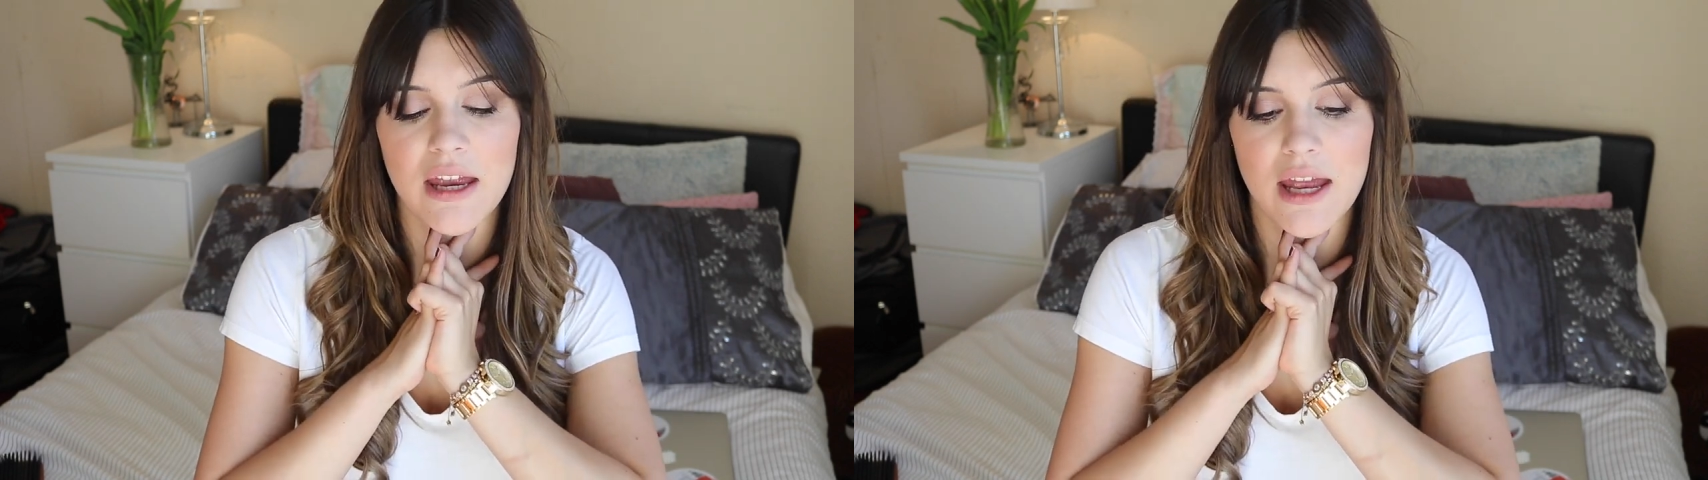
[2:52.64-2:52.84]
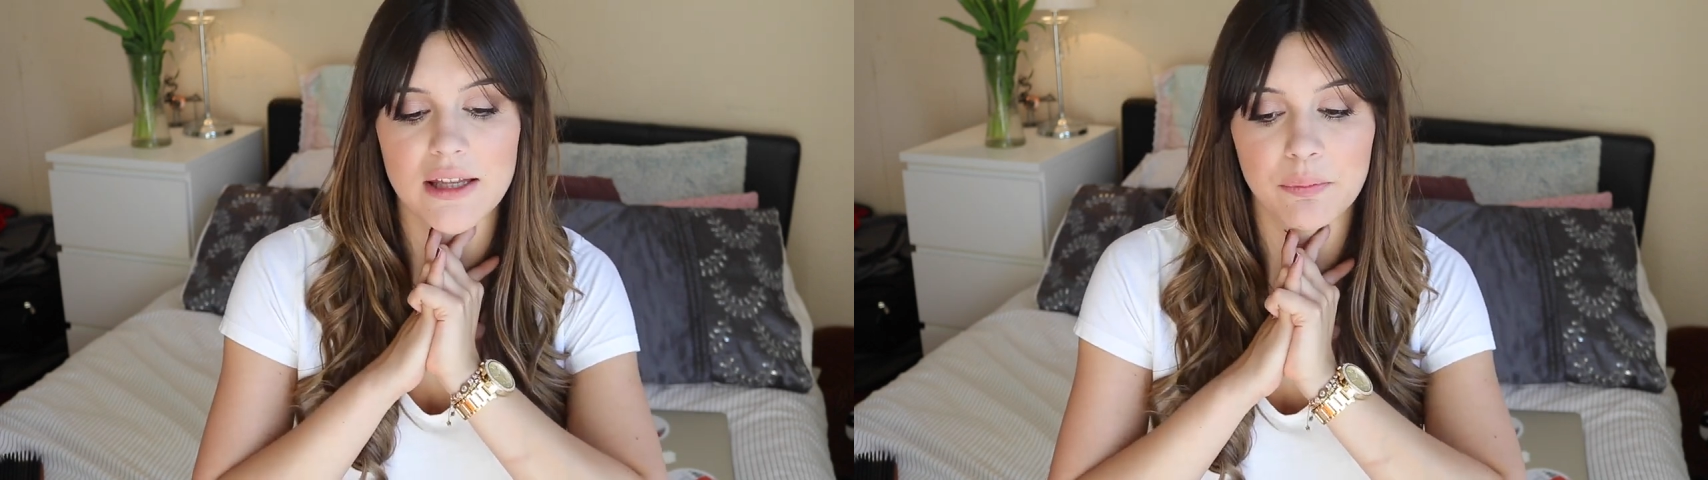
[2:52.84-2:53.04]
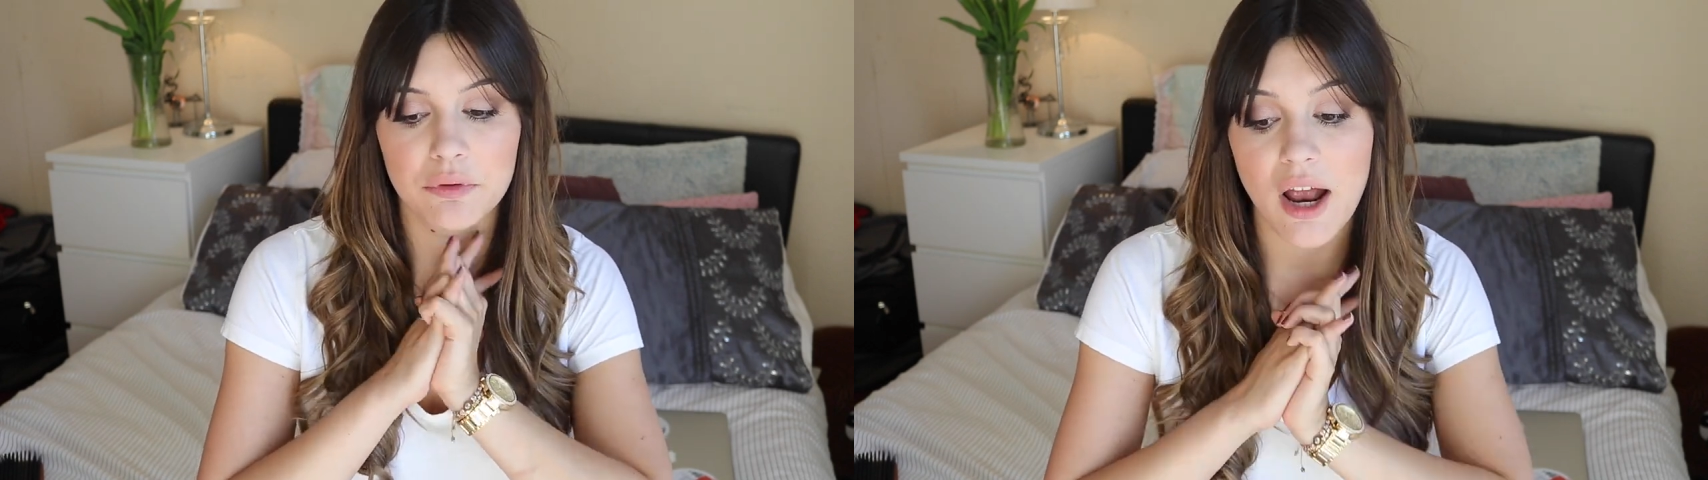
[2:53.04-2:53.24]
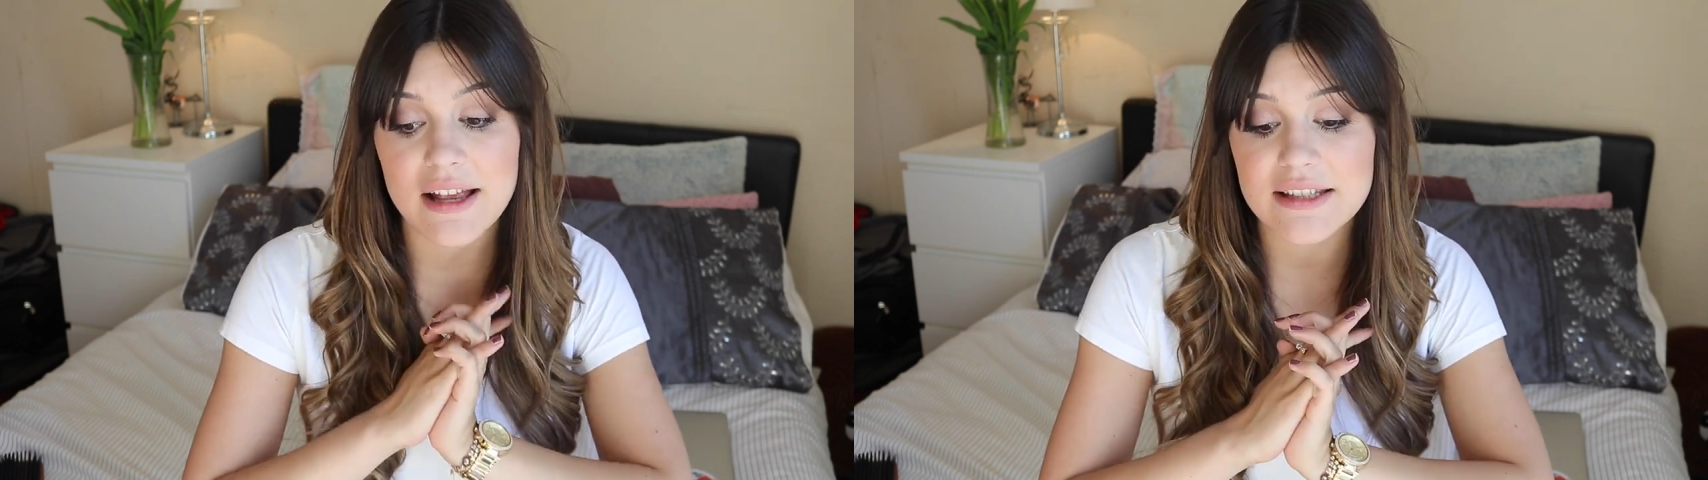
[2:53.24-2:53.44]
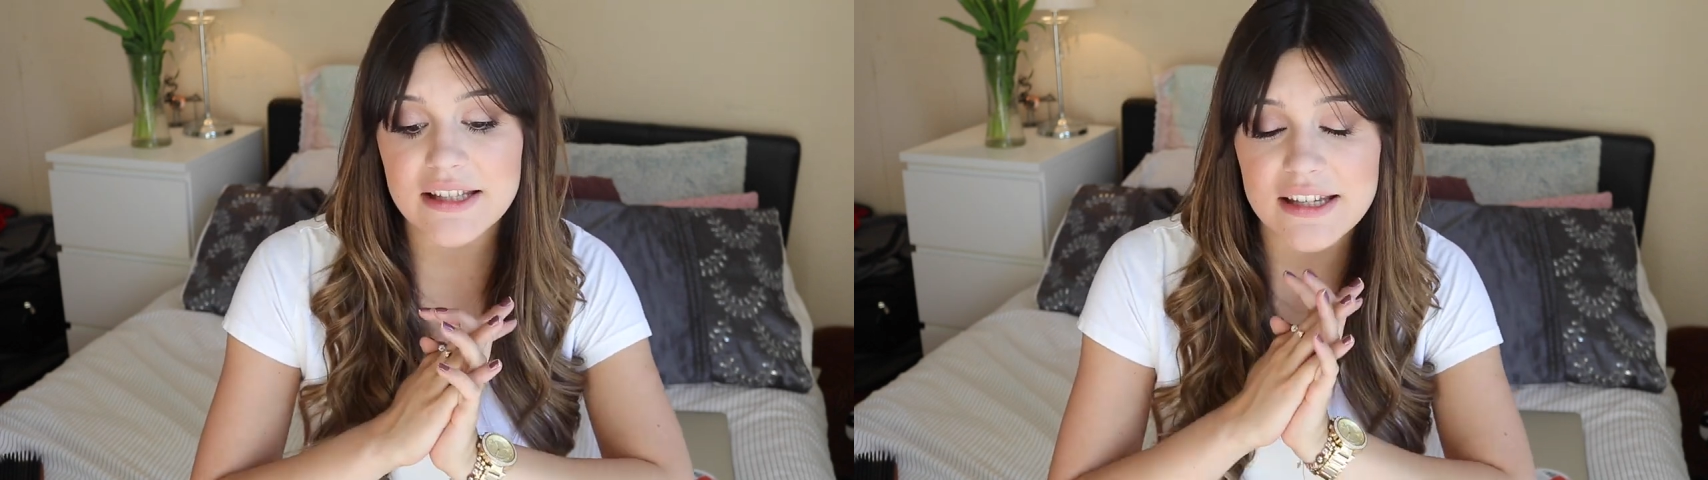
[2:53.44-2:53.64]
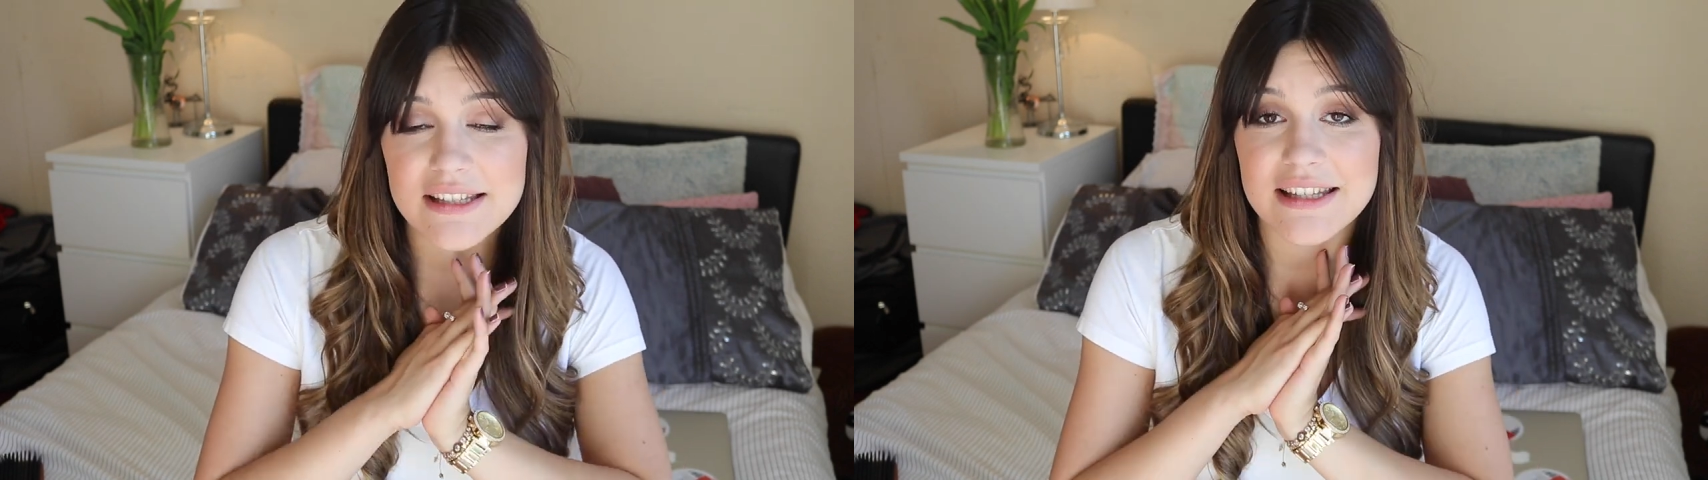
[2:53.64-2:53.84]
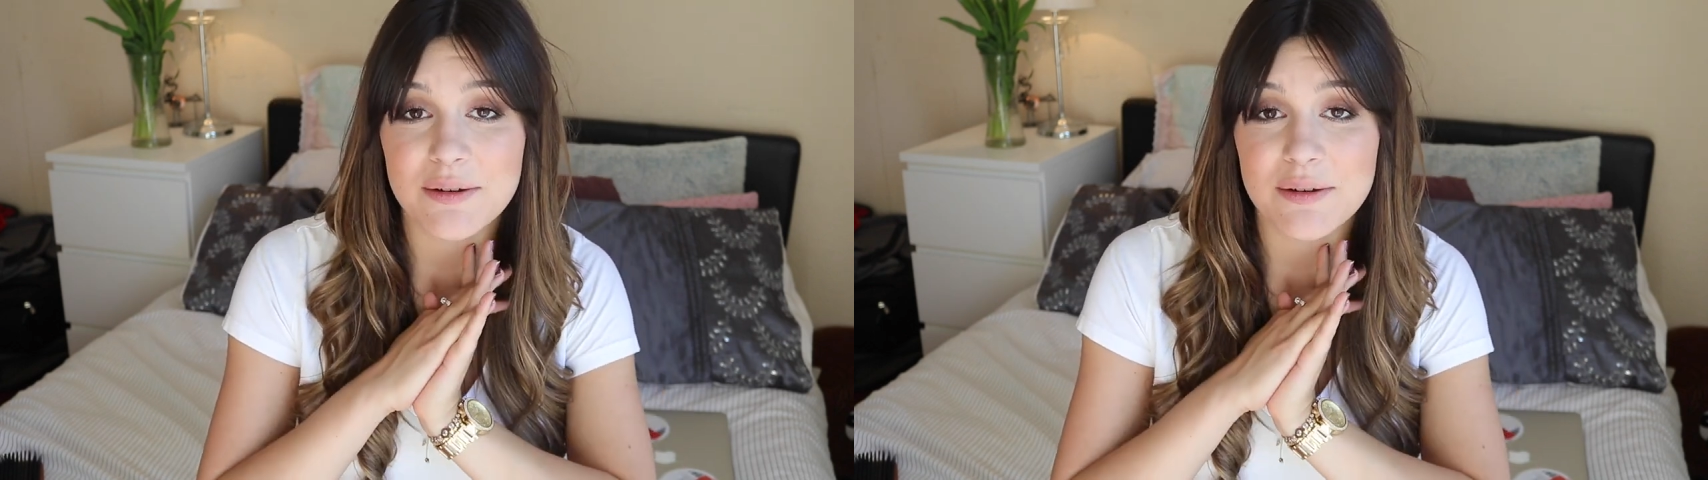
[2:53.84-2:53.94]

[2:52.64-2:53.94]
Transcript: and the process.